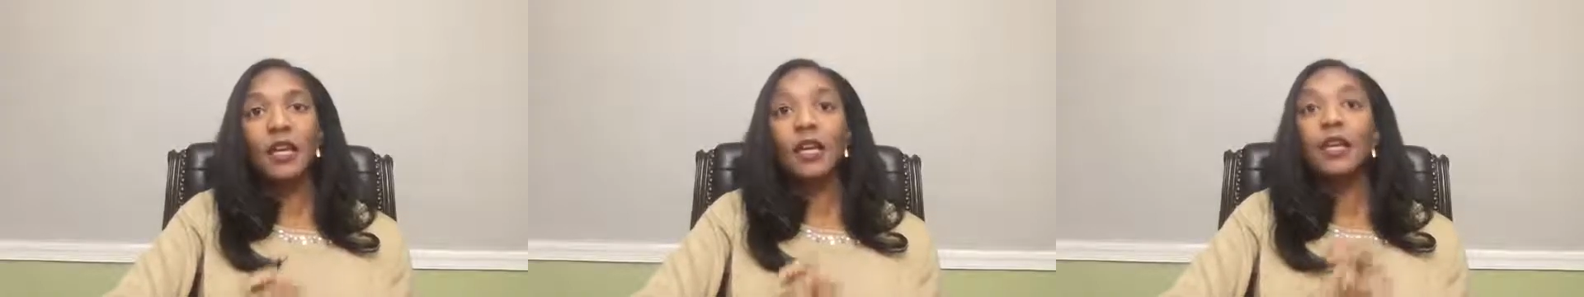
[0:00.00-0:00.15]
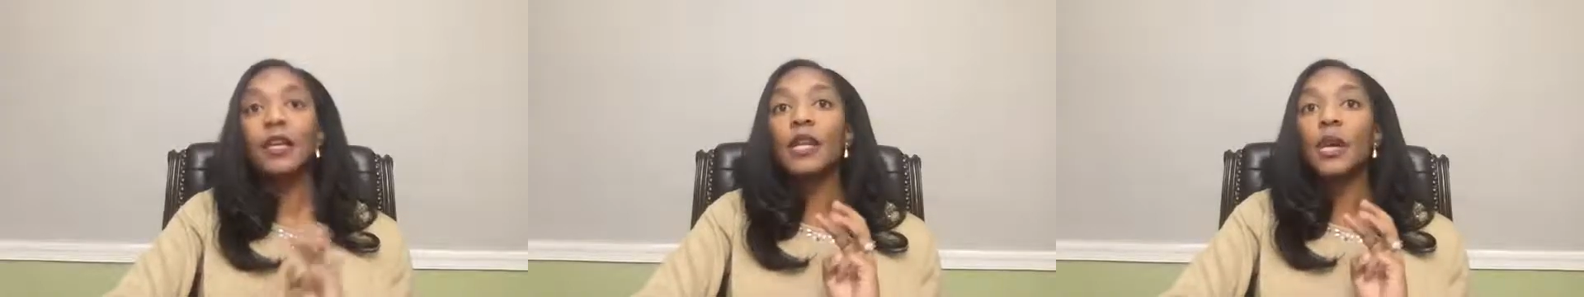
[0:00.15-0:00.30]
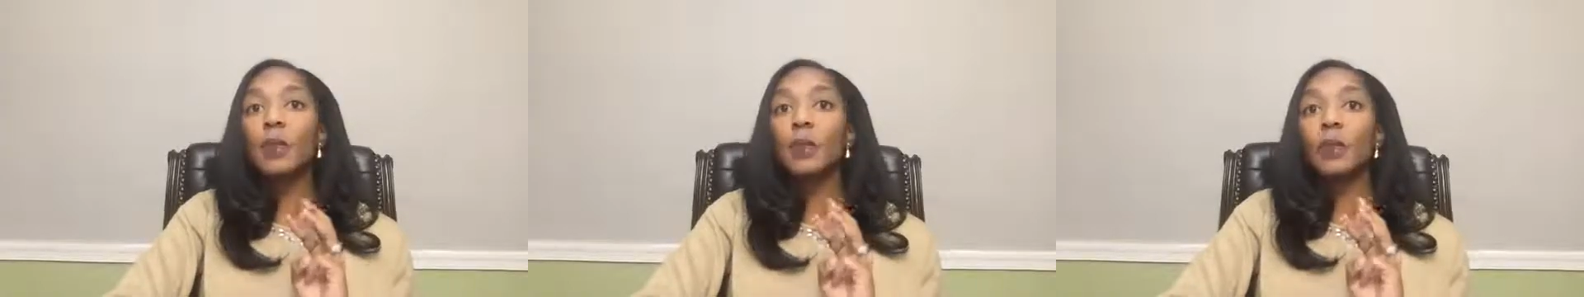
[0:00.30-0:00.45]

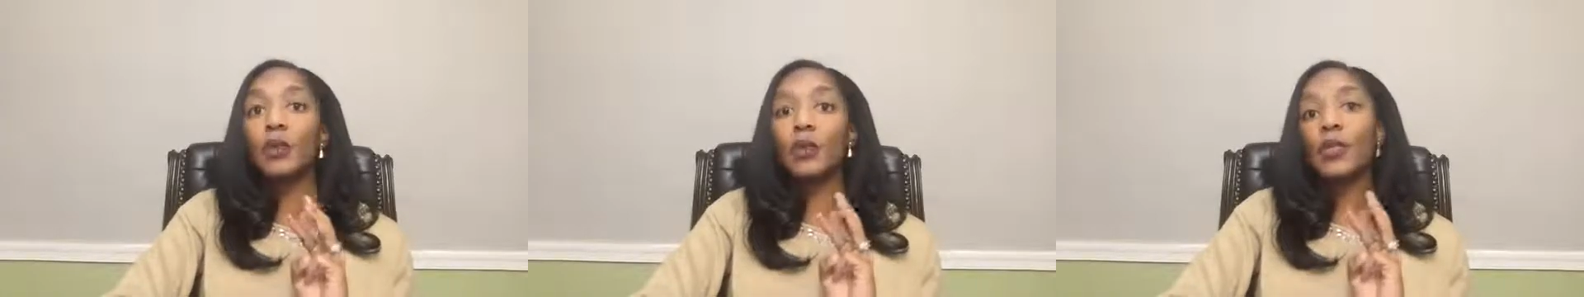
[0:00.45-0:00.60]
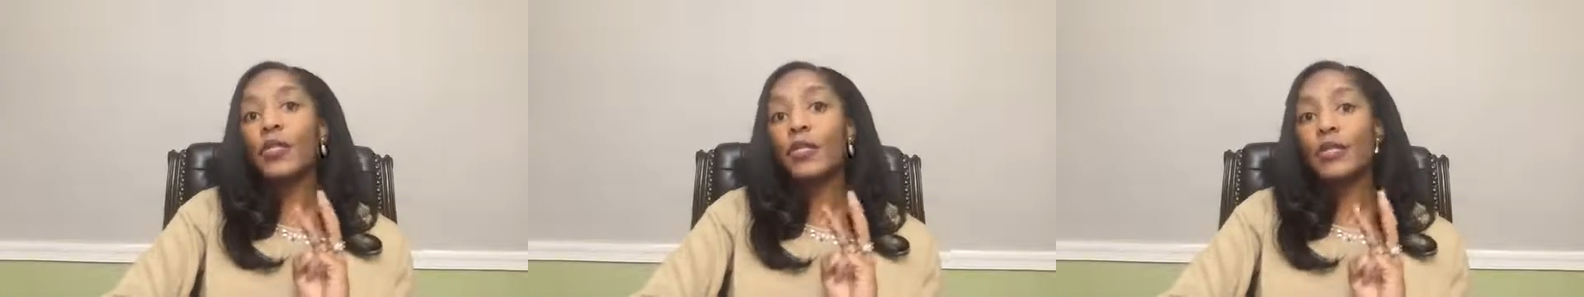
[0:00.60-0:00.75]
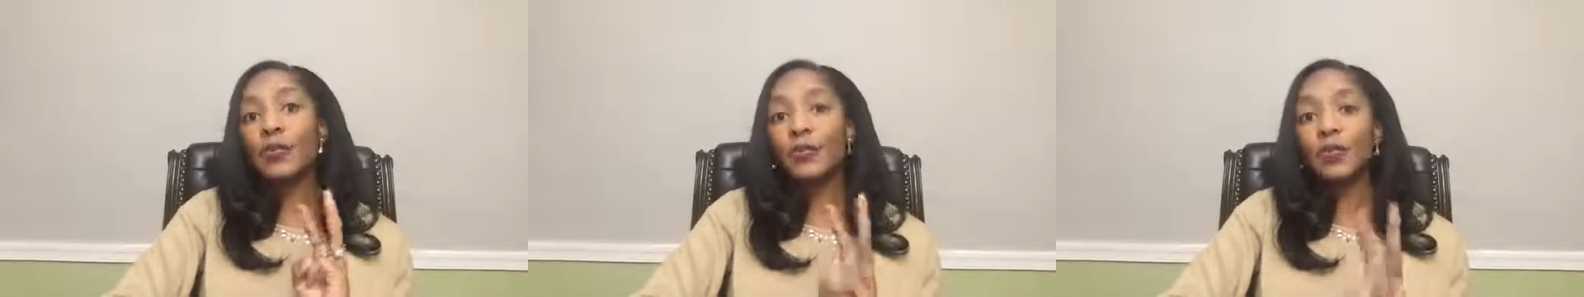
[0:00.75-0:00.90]
Number
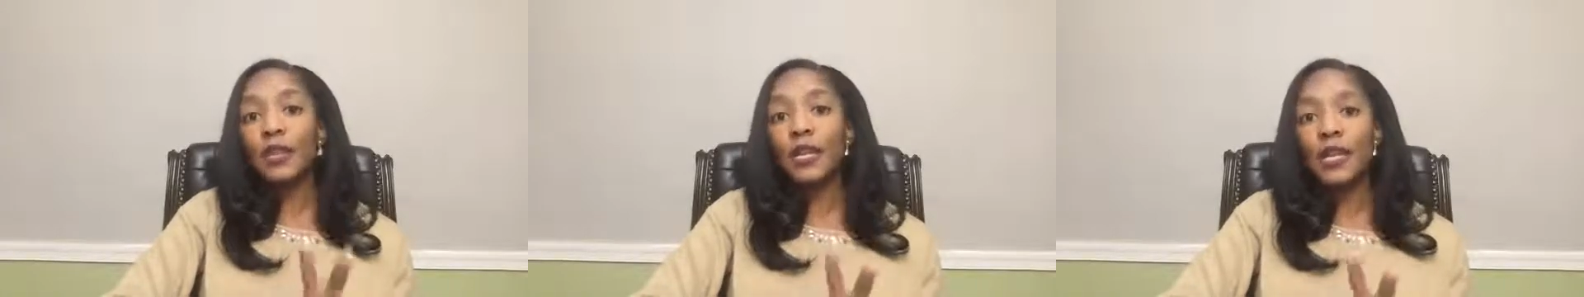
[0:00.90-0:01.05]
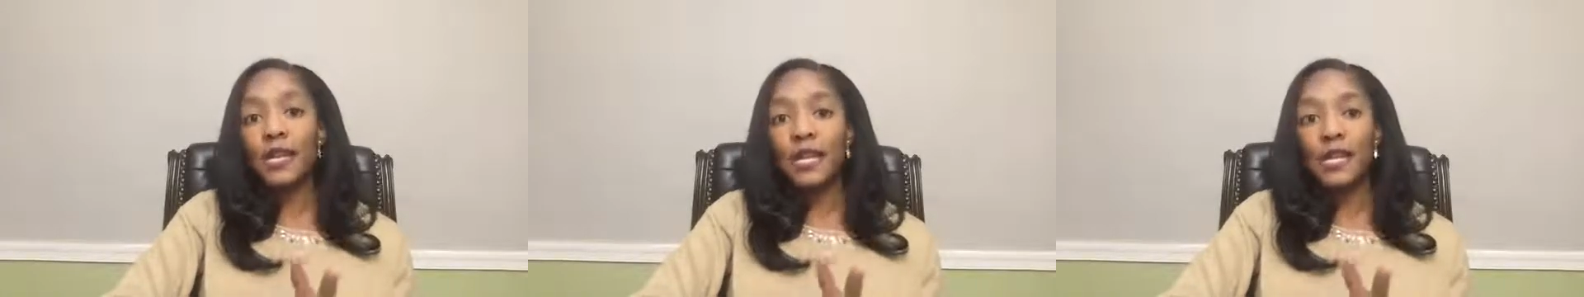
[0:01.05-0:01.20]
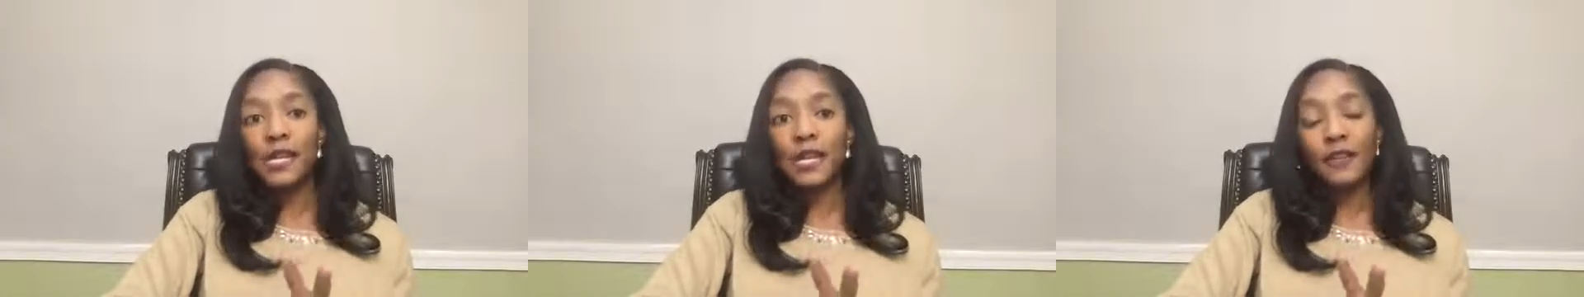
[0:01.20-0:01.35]

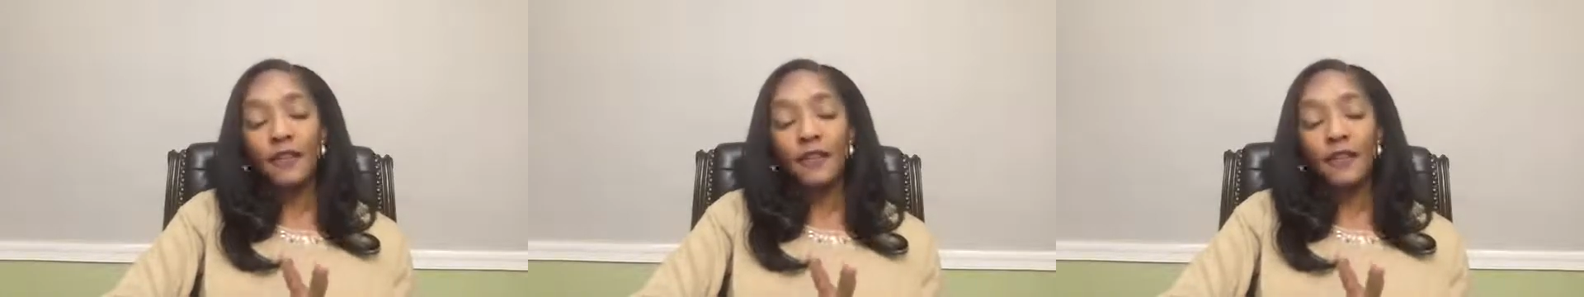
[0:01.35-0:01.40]
3, if